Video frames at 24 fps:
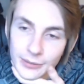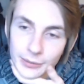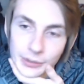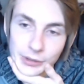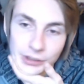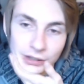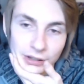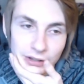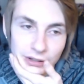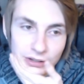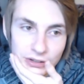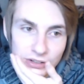
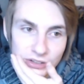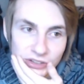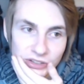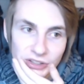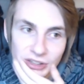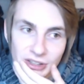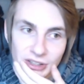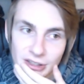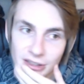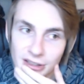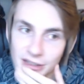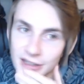
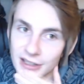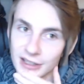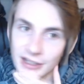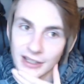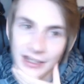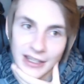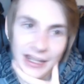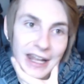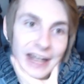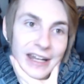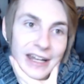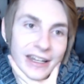because
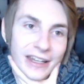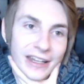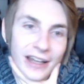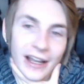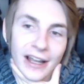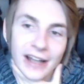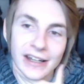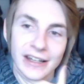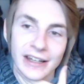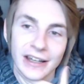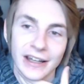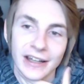
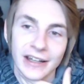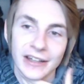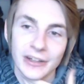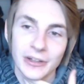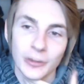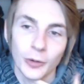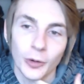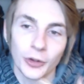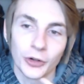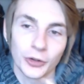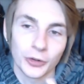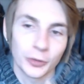89 and
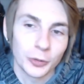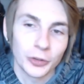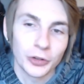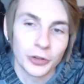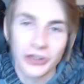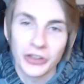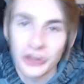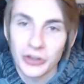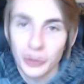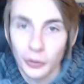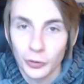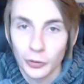91 are
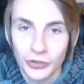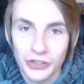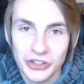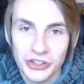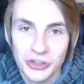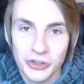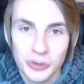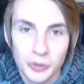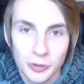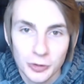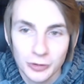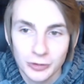really the only
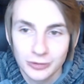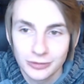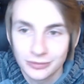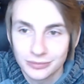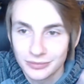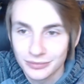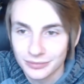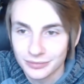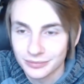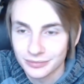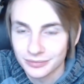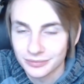two
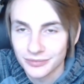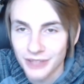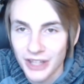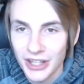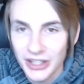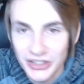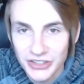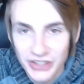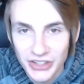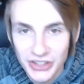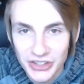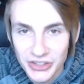
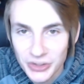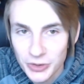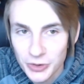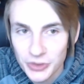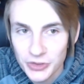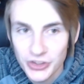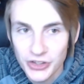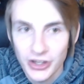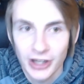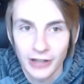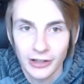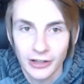Heisei
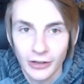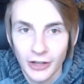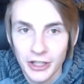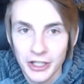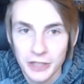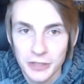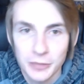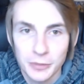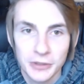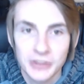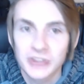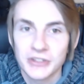suits that I
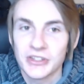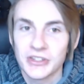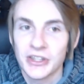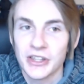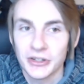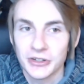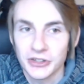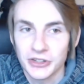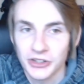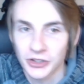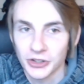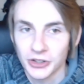liked, because
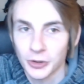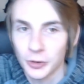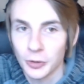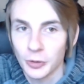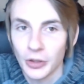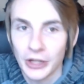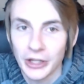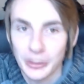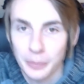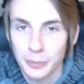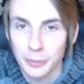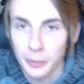they're so
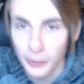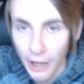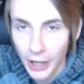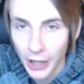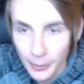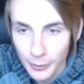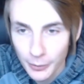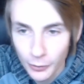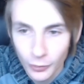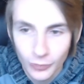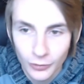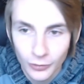like
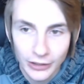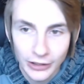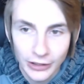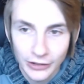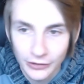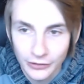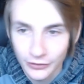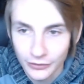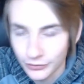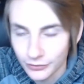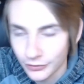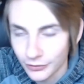primal
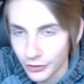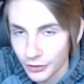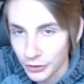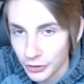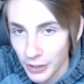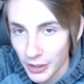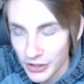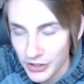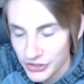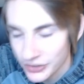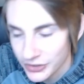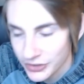and
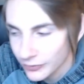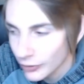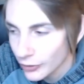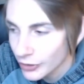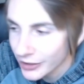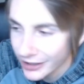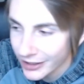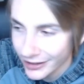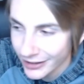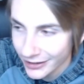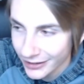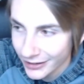aggressive
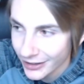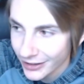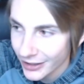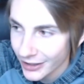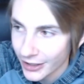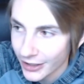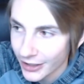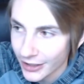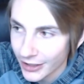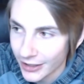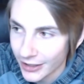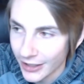looking,
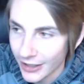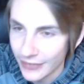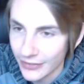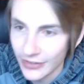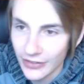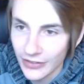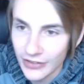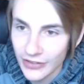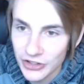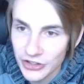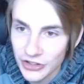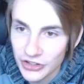and
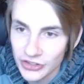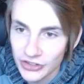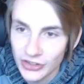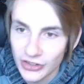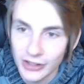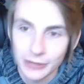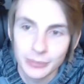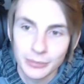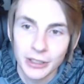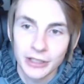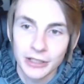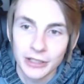then they just
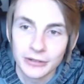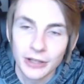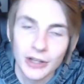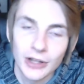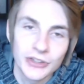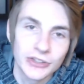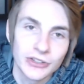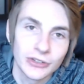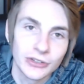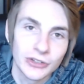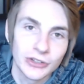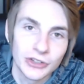like made
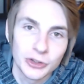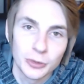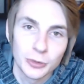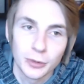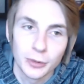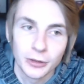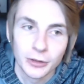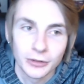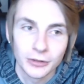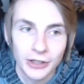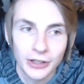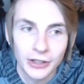Godzilla
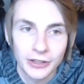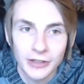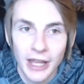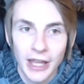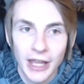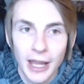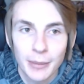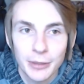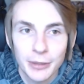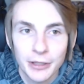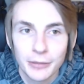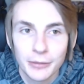super like
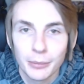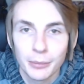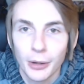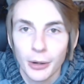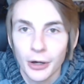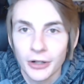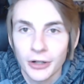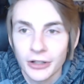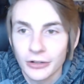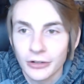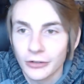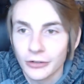happy and
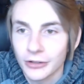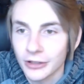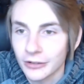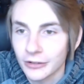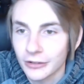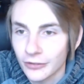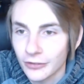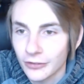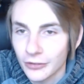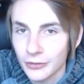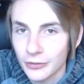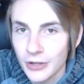Barney looking
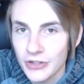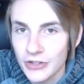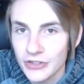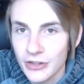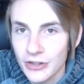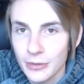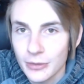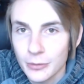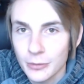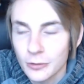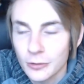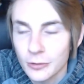for the rest
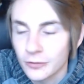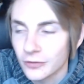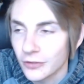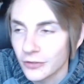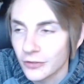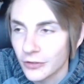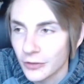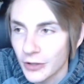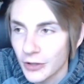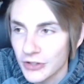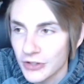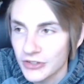of
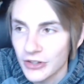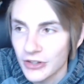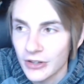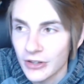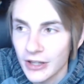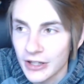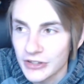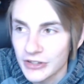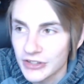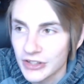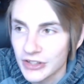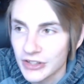the
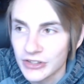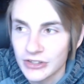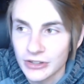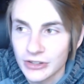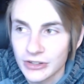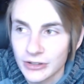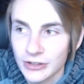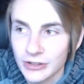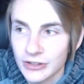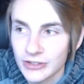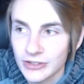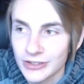Heisei
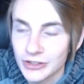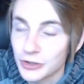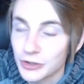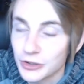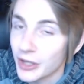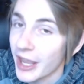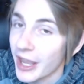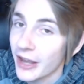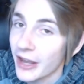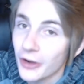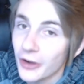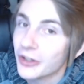series, and you
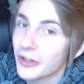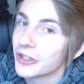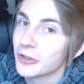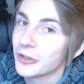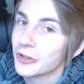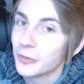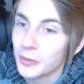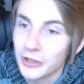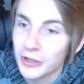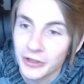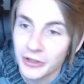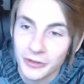can't
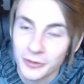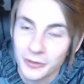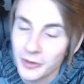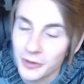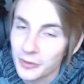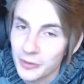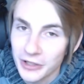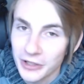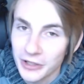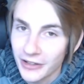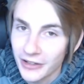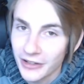argue
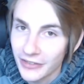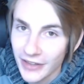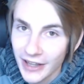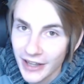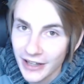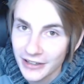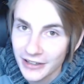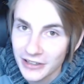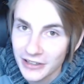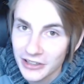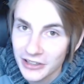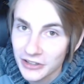with me on
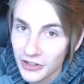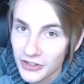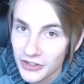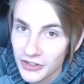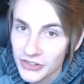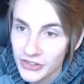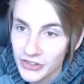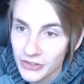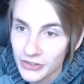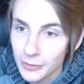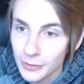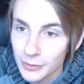that. He
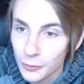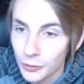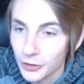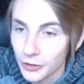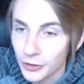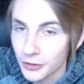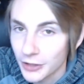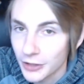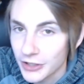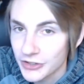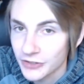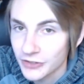does look more
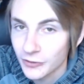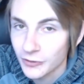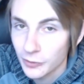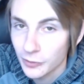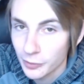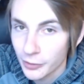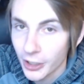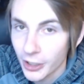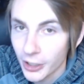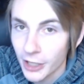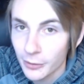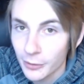aggressive and
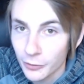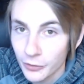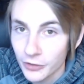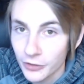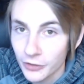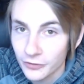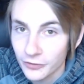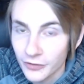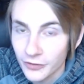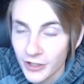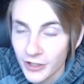primal